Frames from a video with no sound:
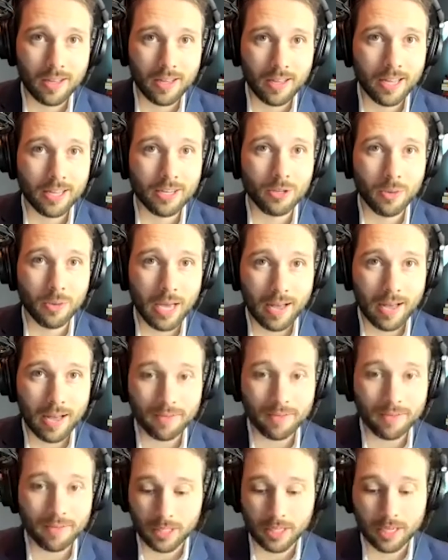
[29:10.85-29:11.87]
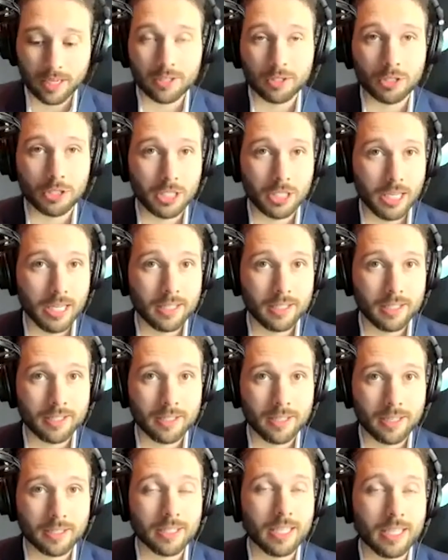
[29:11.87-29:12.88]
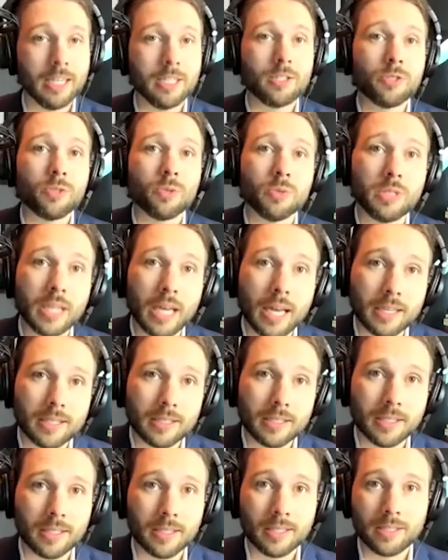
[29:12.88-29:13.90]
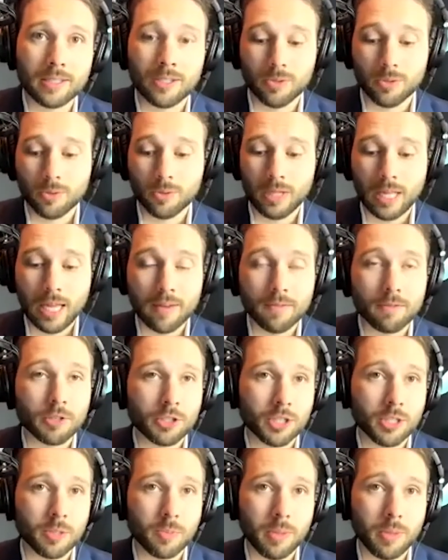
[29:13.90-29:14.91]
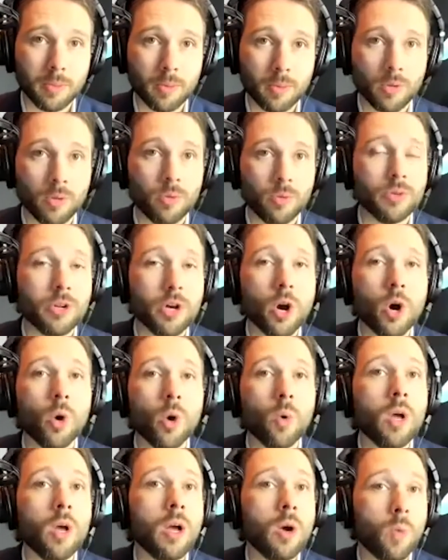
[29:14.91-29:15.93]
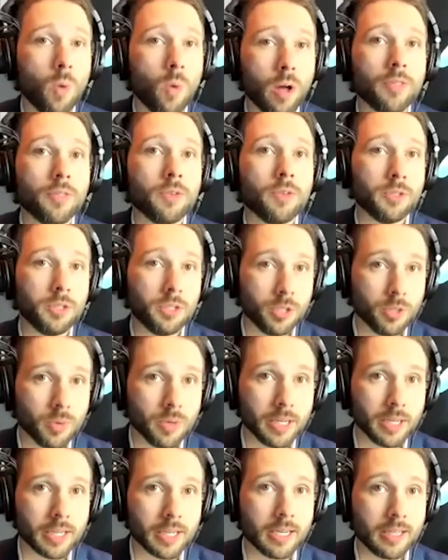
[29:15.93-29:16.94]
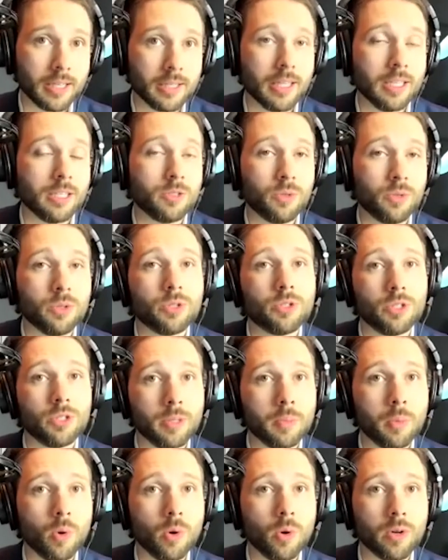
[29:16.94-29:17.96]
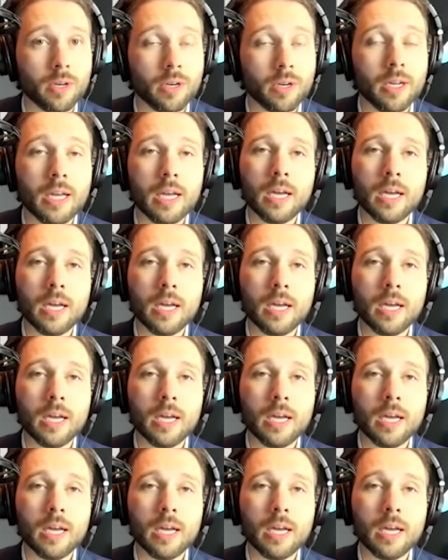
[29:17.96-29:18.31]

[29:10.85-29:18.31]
And you have to really understand these things. And it's through testing, it's through leveraging people who know what they're doing. And I think that's crucially important.